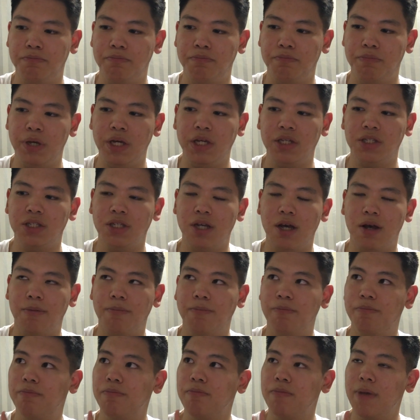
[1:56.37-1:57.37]
piece
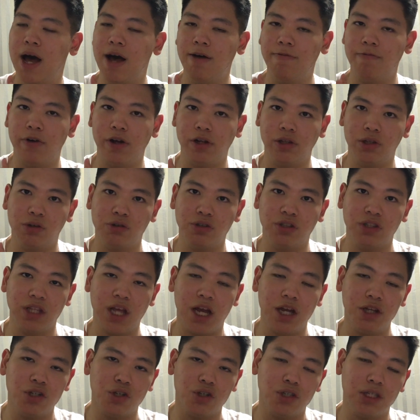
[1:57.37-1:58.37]
up Rafael Dos
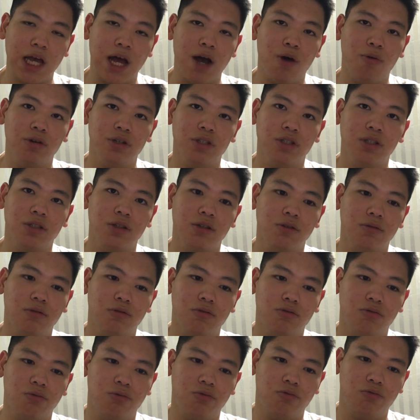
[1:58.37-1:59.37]
Nachos, I was
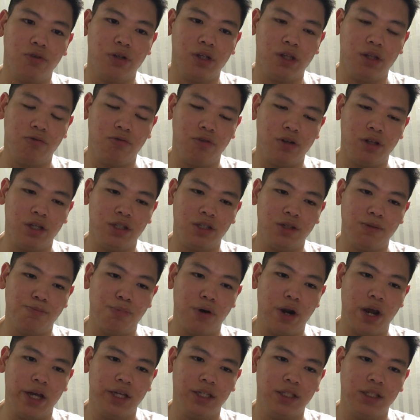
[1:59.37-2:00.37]
really, really
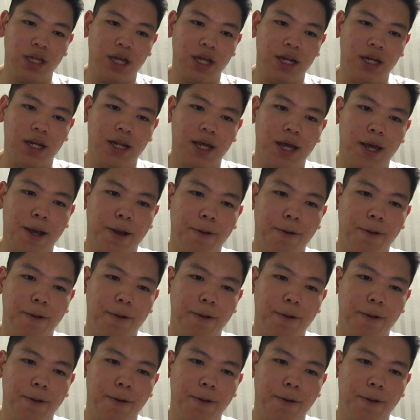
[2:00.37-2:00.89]
surprised. And